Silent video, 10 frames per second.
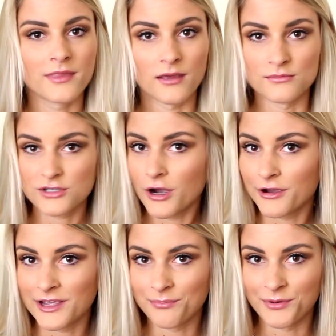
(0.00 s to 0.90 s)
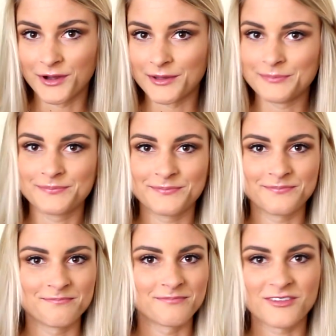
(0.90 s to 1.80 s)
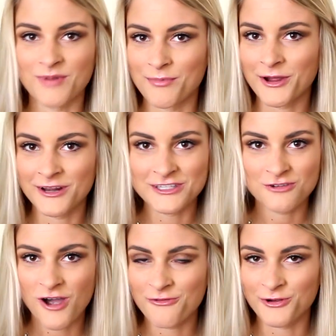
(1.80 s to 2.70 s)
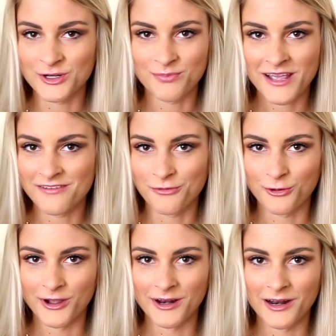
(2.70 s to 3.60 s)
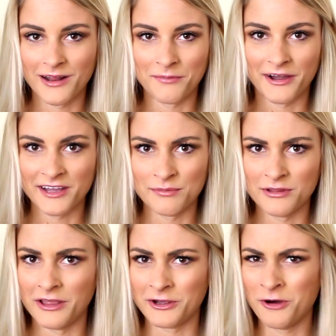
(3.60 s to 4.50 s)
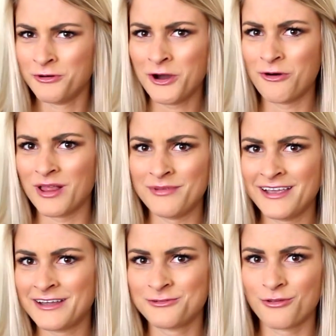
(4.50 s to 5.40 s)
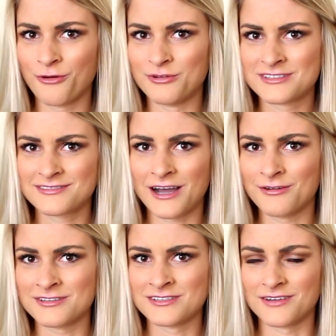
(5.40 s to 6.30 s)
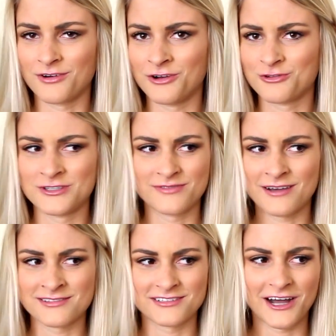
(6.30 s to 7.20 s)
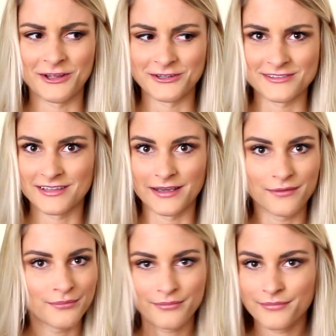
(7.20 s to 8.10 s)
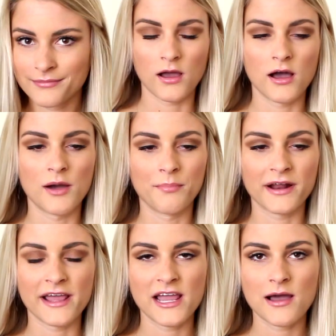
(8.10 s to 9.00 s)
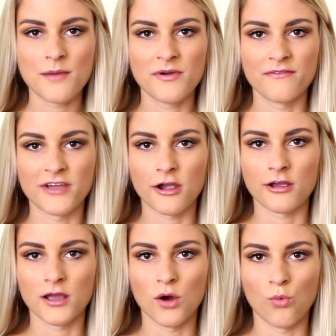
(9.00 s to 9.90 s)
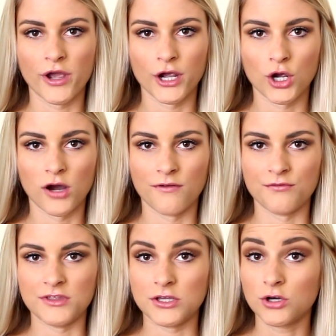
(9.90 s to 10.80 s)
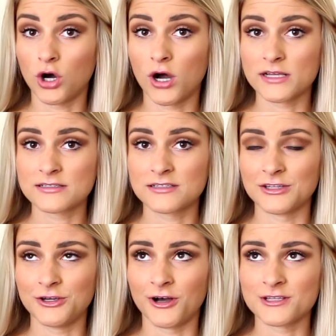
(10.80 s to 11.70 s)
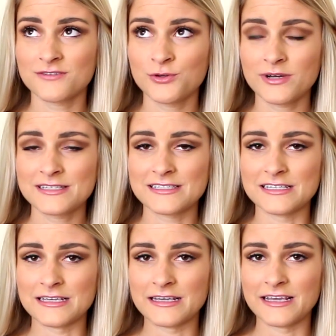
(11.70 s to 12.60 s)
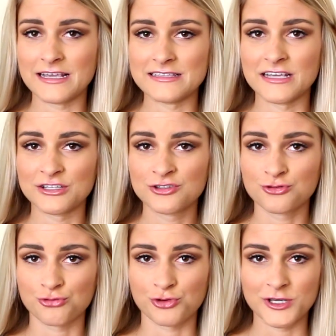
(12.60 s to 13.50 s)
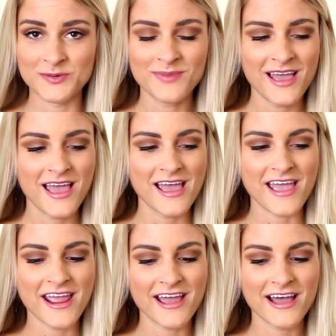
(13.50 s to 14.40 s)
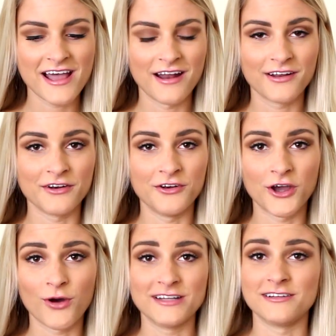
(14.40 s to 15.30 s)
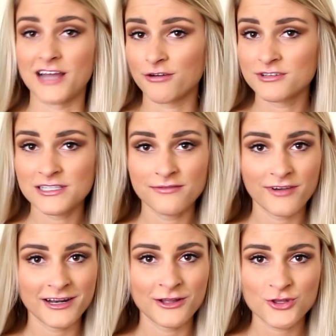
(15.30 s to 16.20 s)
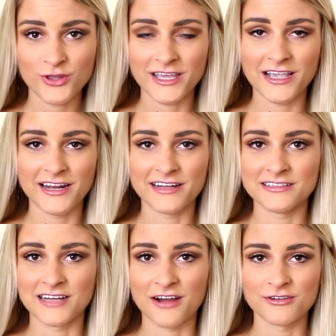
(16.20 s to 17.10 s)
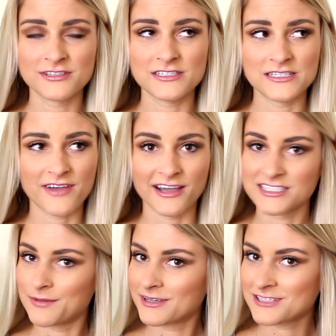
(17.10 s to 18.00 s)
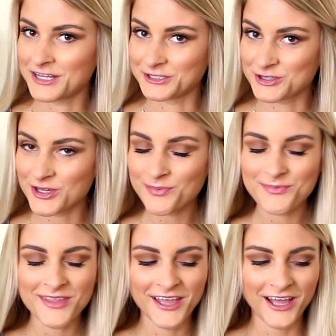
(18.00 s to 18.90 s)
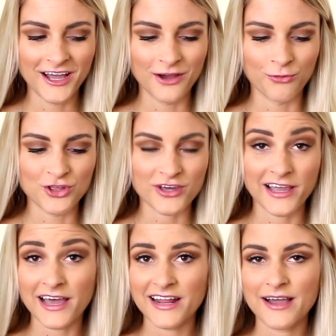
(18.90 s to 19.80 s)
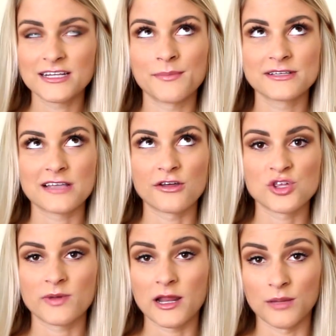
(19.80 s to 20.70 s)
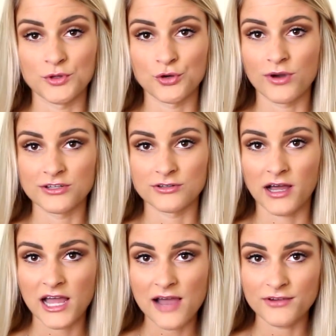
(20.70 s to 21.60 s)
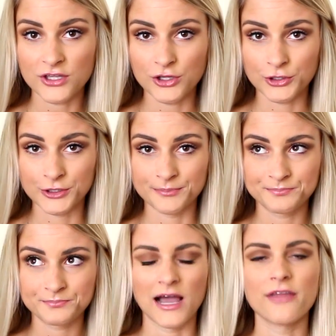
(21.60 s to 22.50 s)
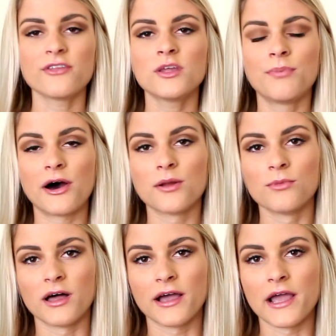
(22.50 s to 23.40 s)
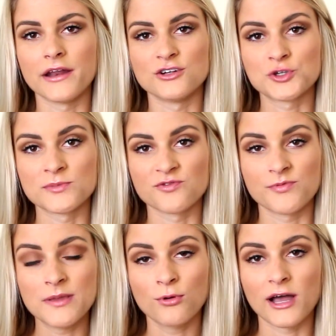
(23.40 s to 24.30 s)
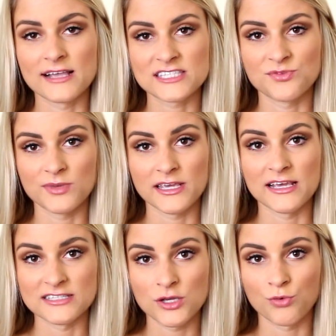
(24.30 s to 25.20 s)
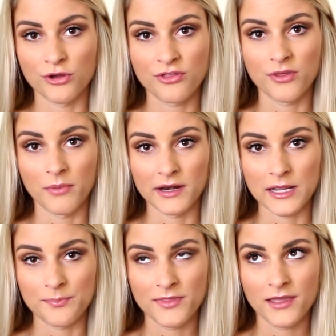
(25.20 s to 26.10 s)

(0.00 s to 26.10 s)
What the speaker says: I'm sorry, but my parents are offering to pay for it. I'm not gonna be like, oh no, let me handle those hundreds of thousands of dollars. Like, but I am very aware of the cost. The cost of USC is extreme. And no, I did not receive financial aid. I did not receive academic scholarship, which I had academic scholarship at LMU. I did not have it here. I think the bottom line in terms of people asking me, is it worth the money?